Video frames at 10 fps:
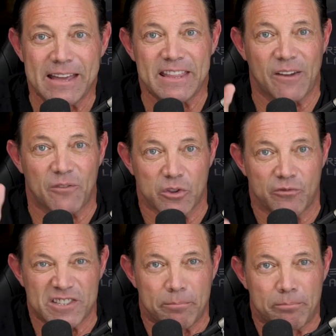They give you the
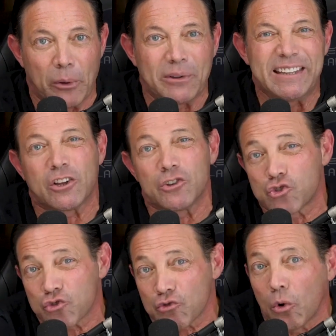visibility and
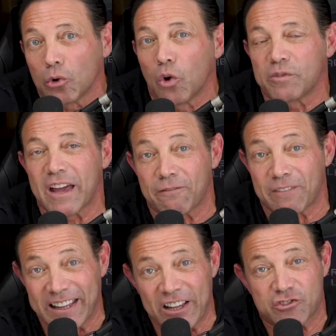control over your
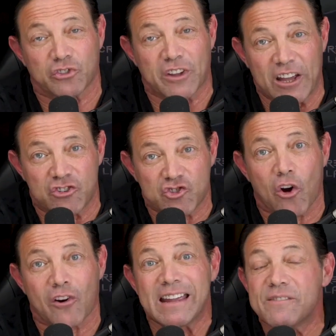financials, H
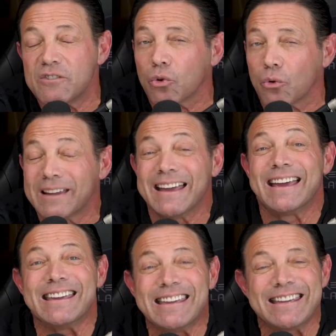R, inventory,
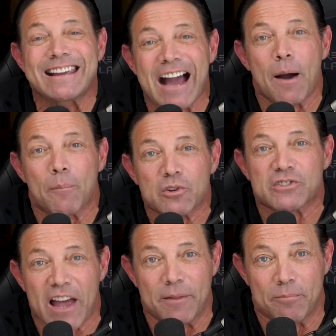
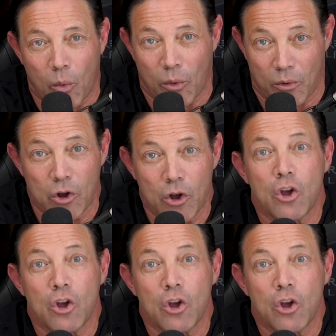e-commerce, and more.